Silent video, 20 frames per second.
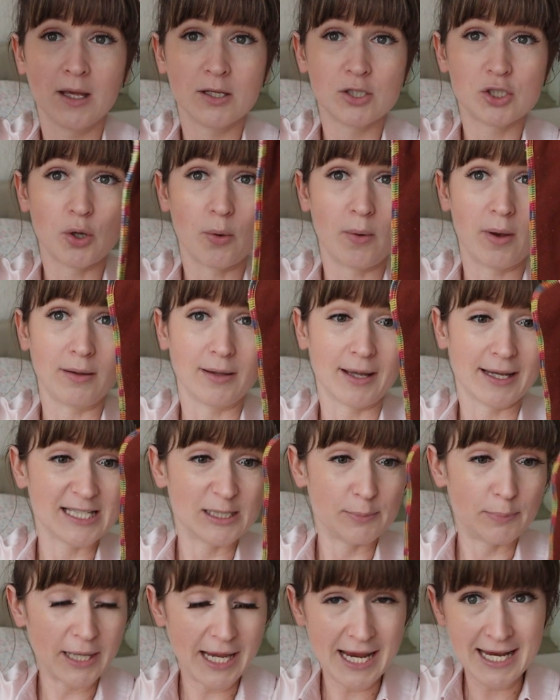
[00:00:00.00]
So I'll
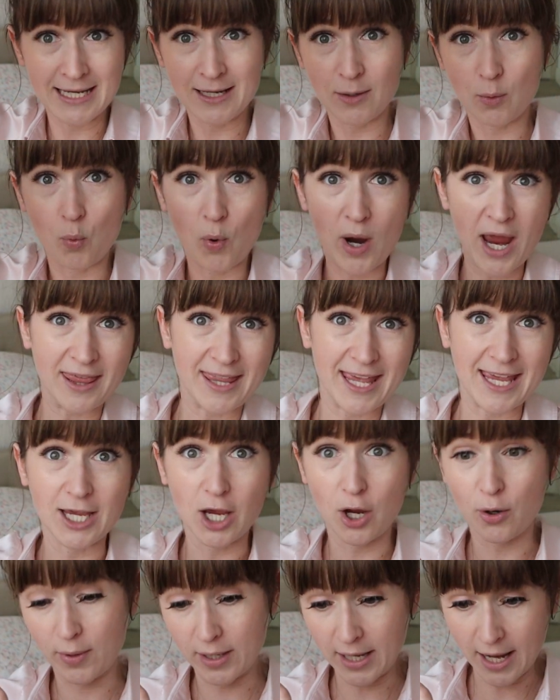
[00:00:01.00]
explain where they
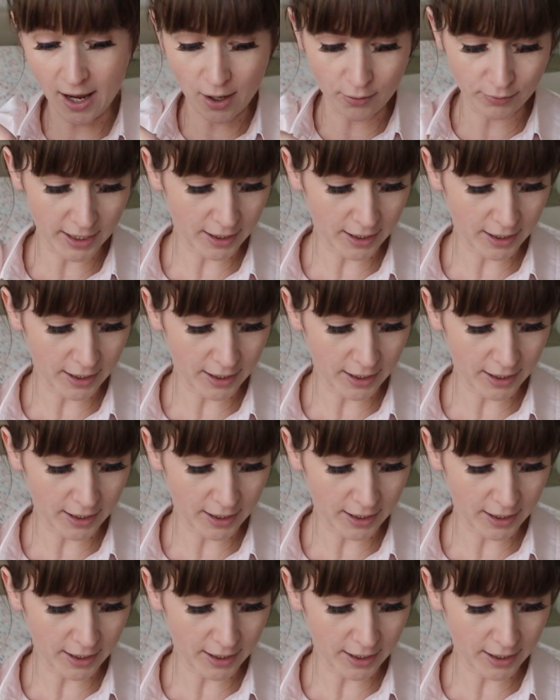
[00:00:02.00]
go and how